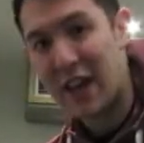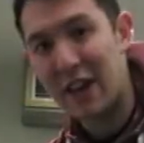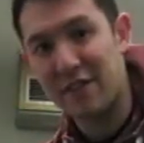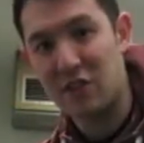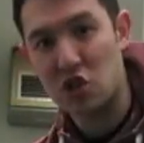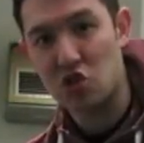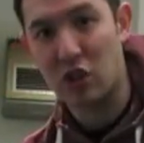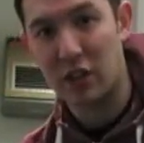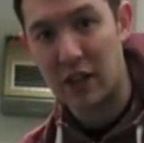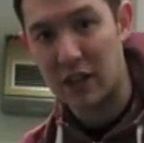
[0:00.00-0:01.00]
if you're
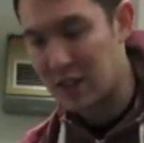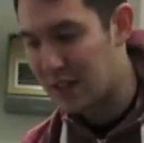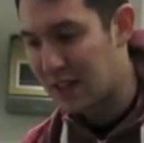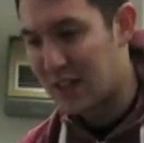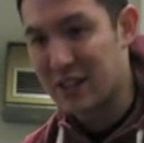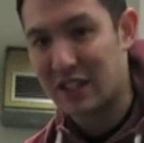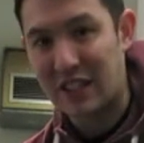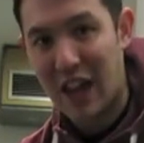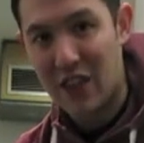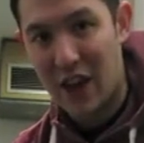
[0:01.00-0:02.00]
struggling to
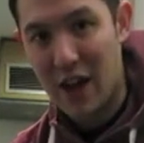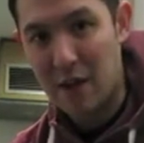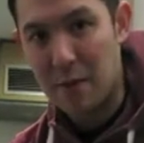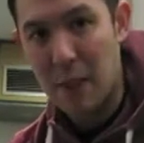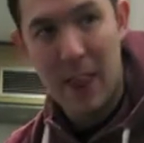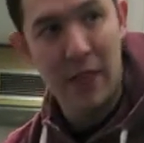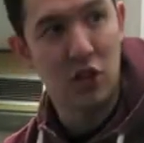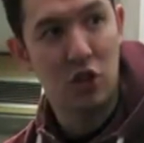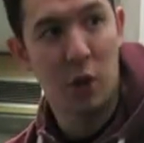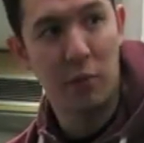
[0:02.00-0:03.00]
get that,
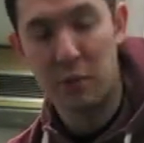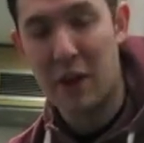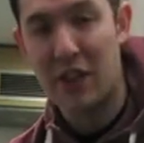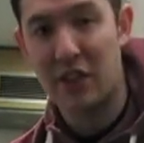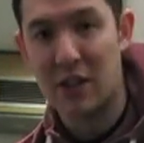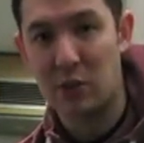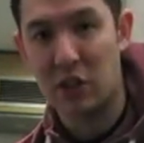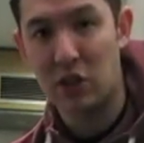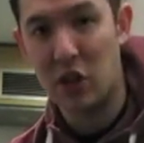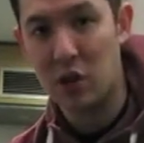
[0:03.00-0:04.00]
there's a couple of methods that we
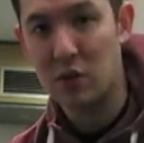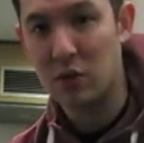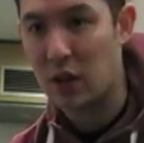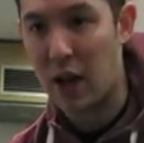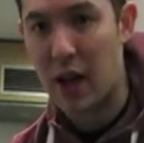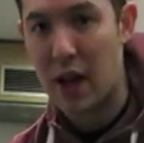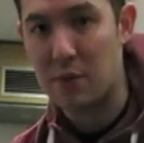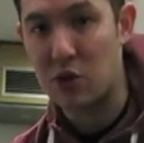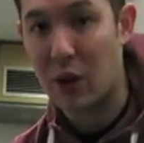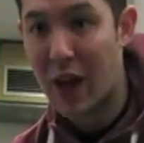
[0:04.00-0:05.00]
can do
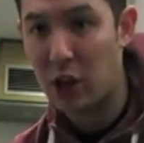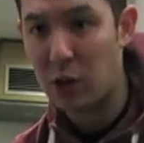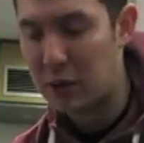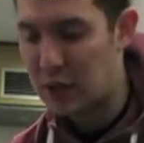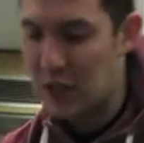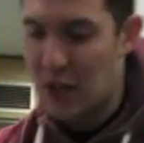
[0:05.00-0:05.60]
um, to help.